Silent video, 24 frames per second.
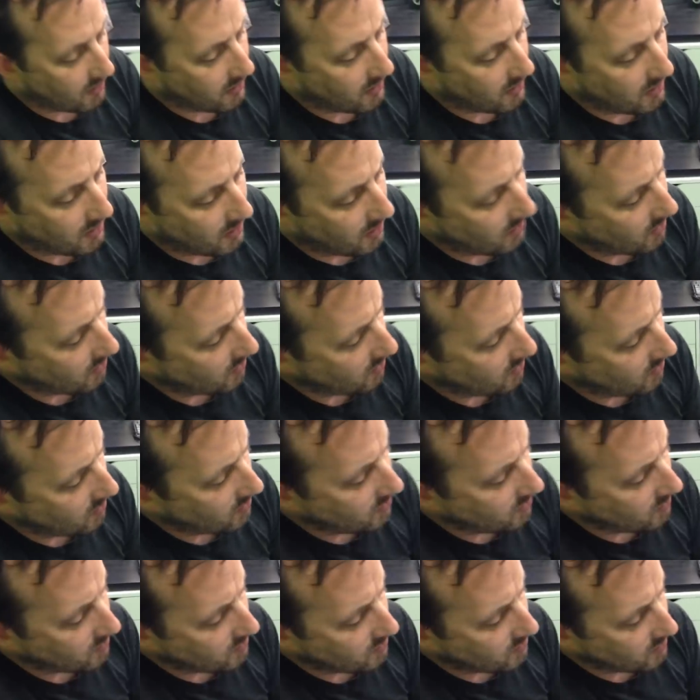
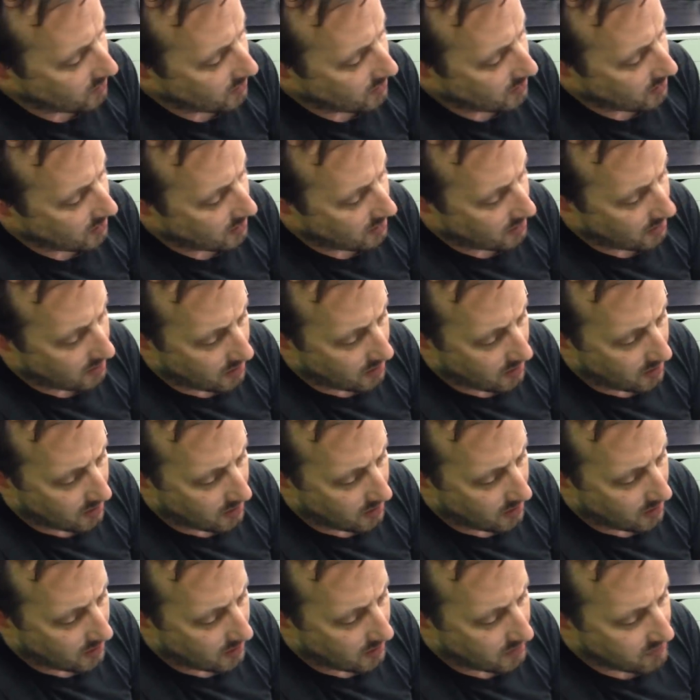although
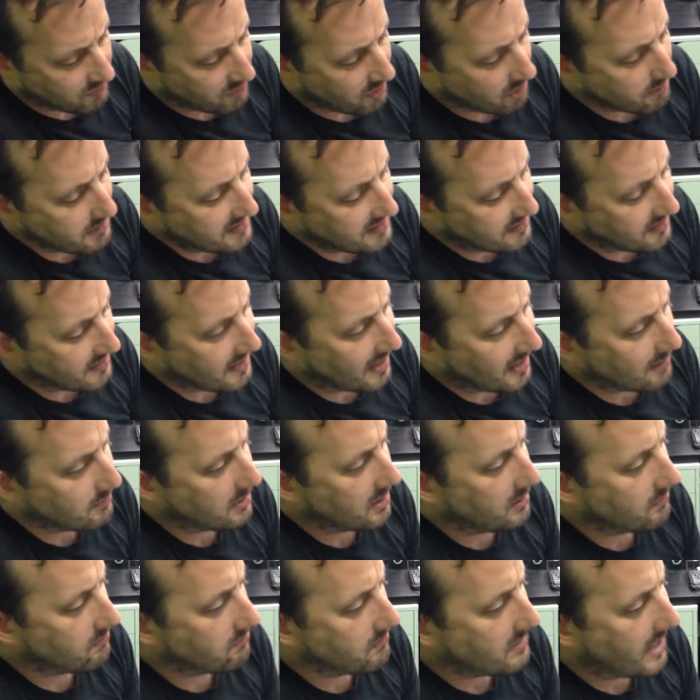uh, Jeremy did
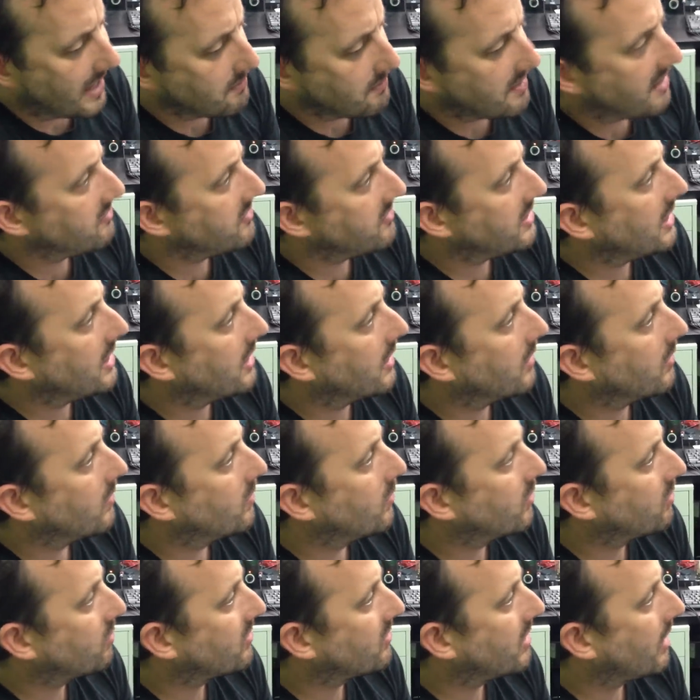name it name that video,
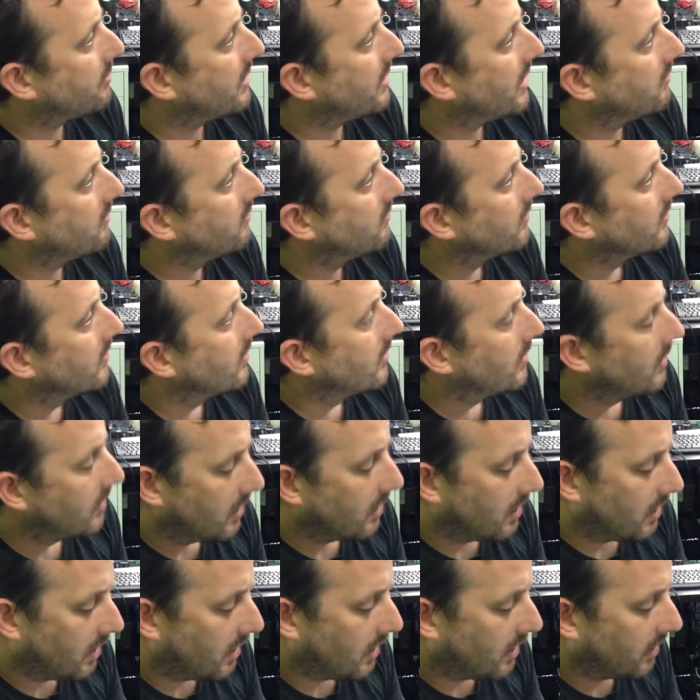which was not bad.
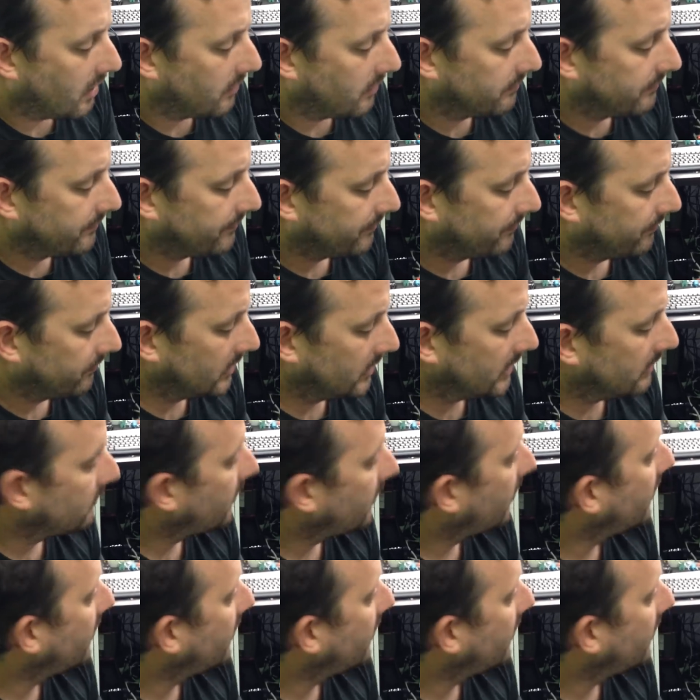Um, yeah.